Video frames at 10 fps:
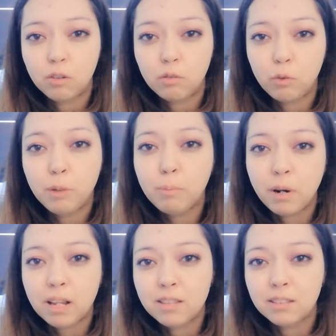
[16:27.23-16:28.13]

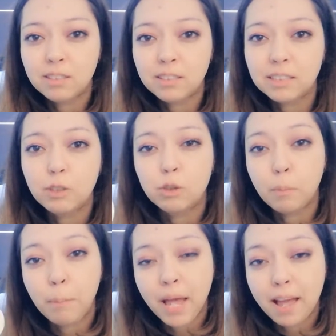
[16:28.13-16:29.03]
repress this into a
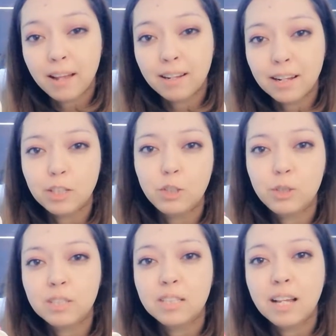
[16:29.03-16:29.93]
pan and
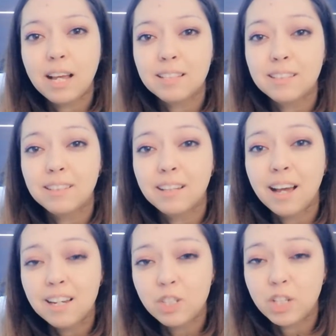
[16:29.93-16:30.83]
use it as an
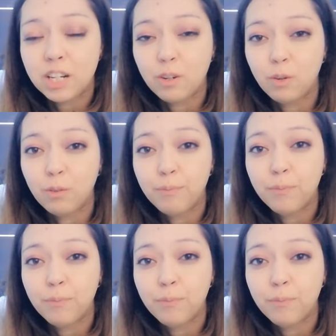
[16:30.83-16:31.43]
eyeshadow,